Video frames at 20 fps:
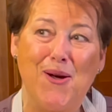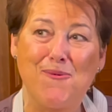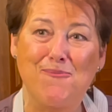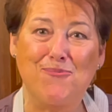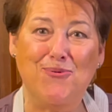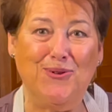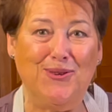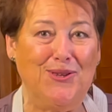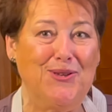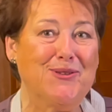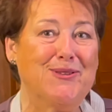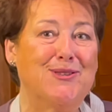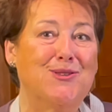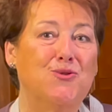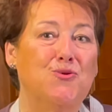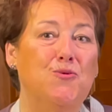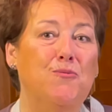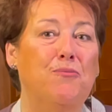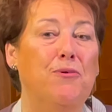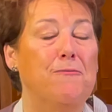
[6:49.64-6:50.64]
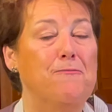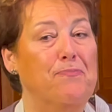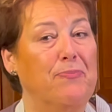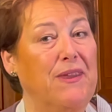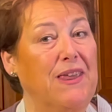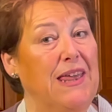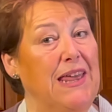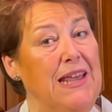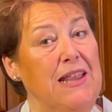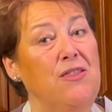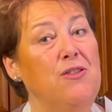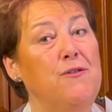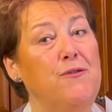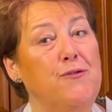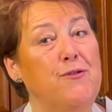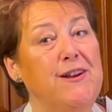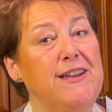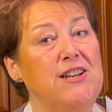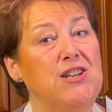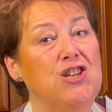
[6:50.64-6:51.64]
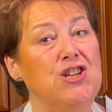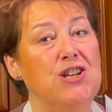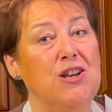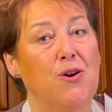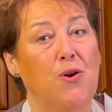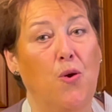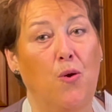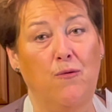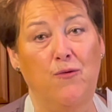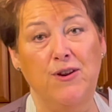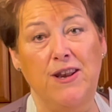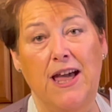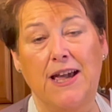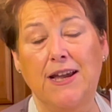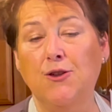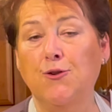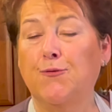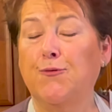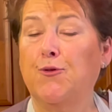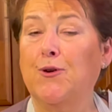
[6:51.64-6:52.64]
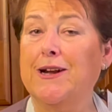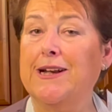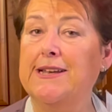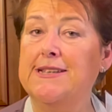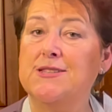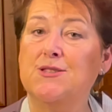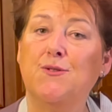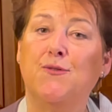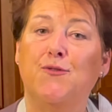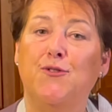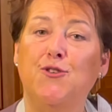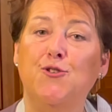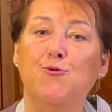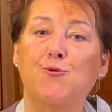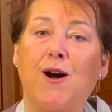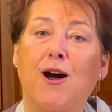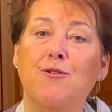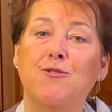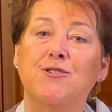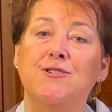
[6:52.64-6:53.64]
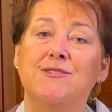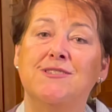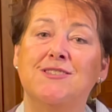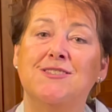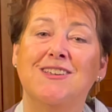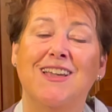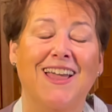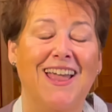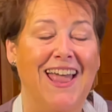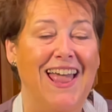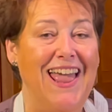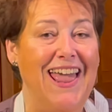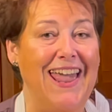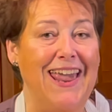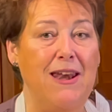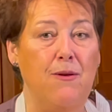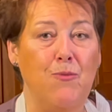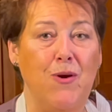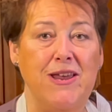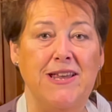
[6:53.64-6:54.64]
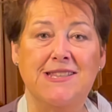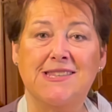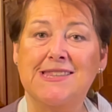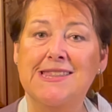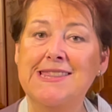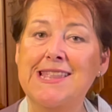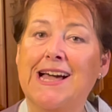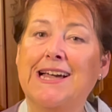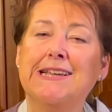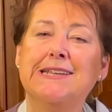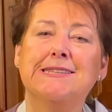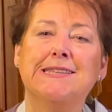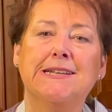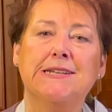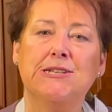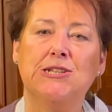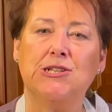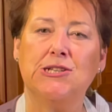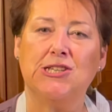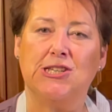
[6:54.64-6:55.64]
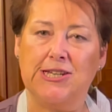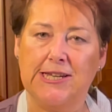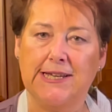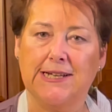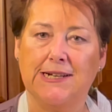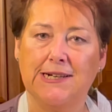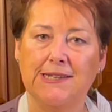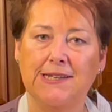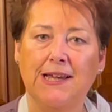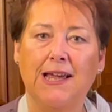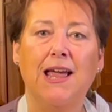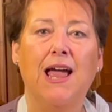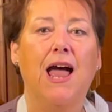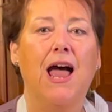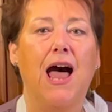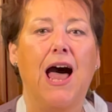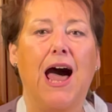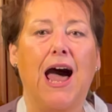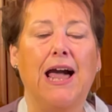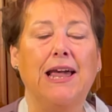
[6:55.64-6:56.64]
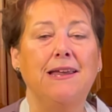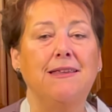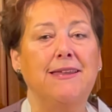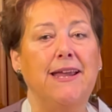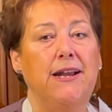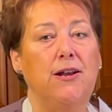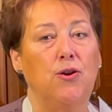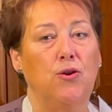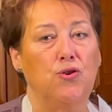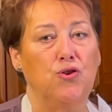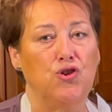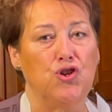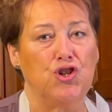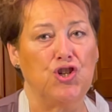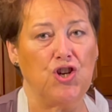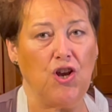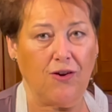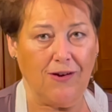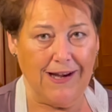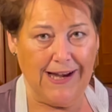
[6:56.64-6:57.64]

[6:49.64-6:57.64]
put your soup in the fridge overnight for at least a few hours, and when it's nice and chilled, I take shot